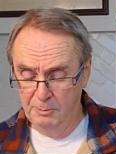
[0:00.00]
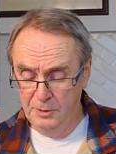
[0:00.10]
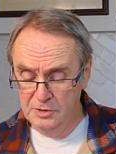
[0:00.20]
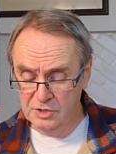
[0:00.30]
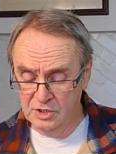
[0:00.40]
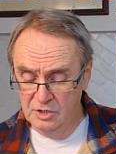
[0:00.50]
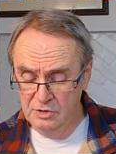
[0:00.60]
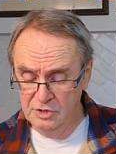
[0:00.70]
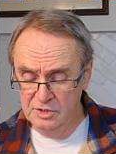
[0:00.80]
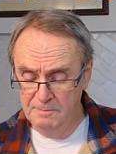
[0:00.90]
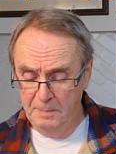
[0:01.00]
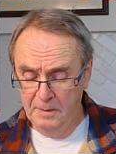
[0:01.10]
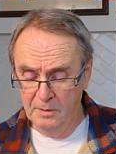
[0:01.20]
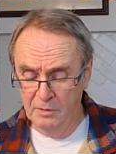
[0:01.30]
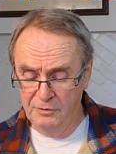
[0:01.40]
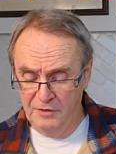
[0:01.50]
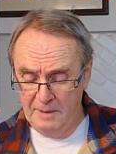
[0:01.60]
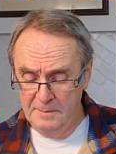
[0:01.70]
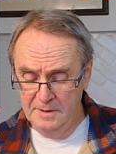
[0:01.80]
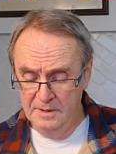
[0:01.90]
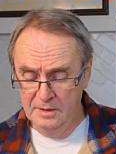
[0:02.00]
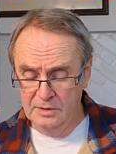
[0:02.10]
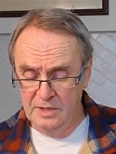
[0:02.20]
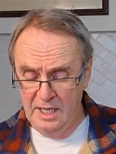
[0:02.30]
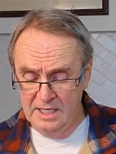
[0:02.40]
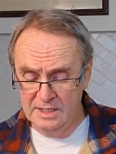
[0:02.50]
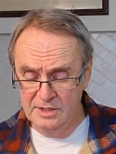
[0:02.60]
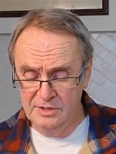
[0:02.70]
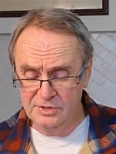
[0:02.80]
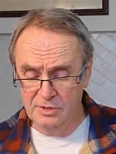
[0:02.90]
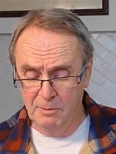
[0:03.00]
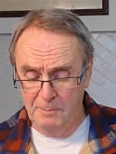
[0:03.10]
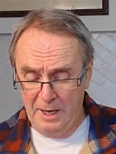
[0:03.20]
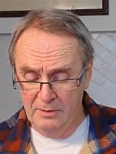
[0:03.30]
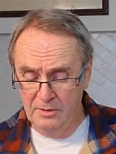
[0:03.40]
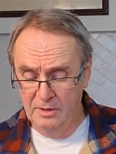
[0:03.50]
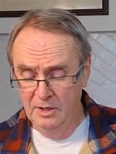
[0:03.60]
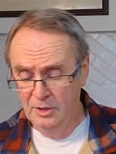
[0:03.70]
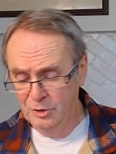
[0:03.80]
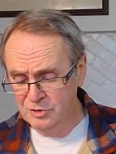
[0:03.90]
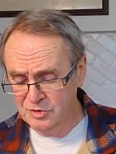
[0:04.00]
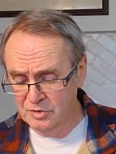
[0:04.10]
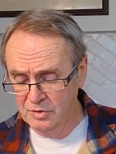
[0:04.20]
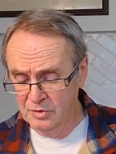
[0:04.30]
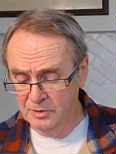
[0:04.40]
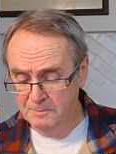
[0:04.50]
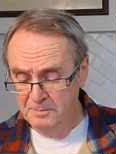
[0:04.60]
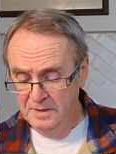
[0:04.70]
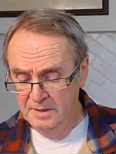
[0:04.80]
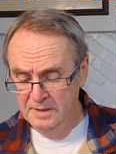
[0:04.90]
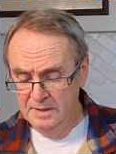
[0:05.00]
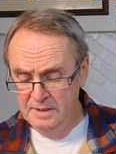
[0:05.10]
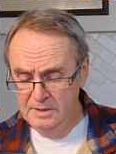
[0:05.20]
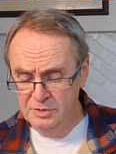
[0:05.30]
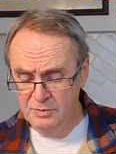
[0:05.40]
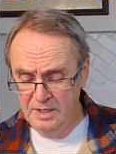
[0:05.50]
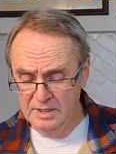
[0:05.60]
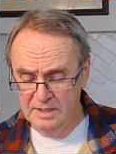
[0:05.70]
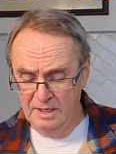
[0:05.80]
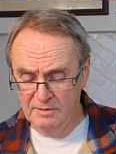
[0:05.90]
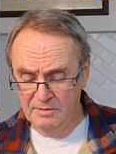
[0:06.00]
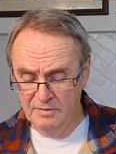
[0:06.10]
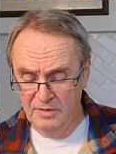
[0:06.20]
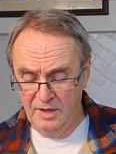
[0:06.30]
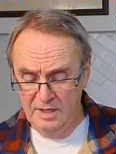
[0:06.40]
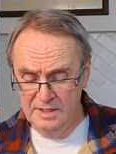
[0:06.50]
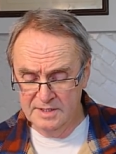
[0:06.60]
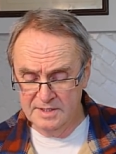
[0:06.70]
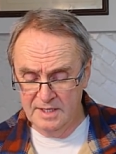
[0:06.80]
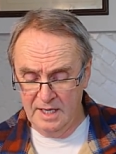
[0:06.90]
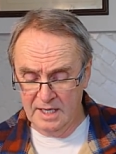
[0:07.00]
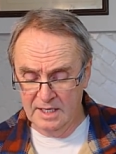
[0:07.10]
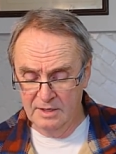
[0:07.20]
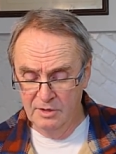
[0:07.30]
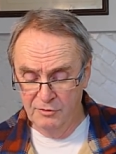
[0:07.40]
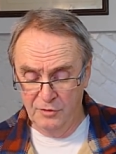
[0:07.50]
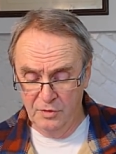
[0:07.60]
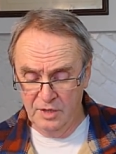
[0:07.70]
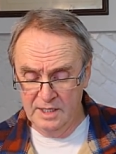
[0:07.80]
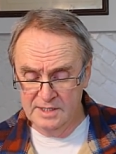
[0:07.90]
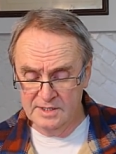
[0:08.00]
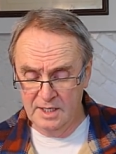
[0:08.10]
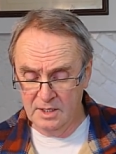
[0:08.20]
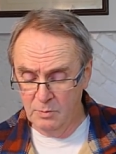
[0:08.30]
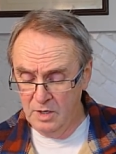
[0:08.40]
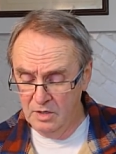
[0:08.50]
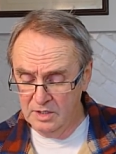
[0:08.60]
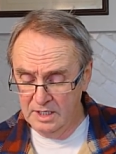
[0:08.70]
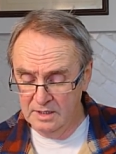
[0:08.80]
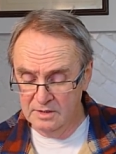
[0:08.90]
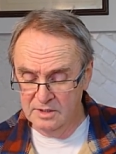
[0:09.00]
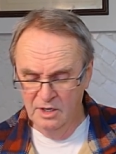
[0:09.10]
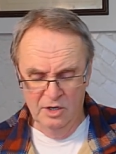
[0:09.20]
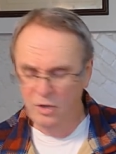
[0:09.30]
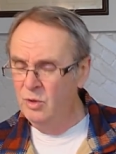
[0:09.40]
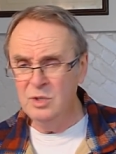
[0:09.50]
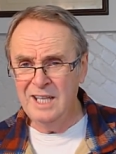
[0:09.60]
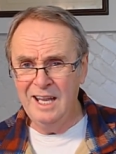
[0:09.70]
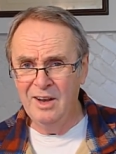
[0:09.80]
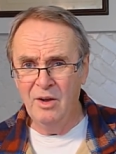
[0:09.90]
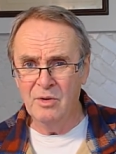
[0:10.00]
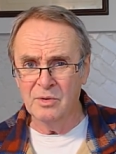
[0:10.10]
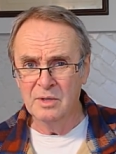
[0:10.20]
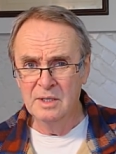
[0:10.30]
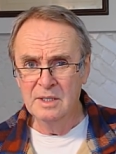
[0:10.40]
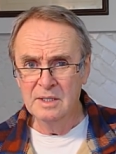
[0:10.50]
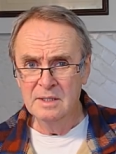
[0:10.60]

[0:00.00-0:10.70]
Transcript: or persecution, or famine, or nakedness, or peril, or sword? It is written that thy sake for thy sake, we are killed all day long.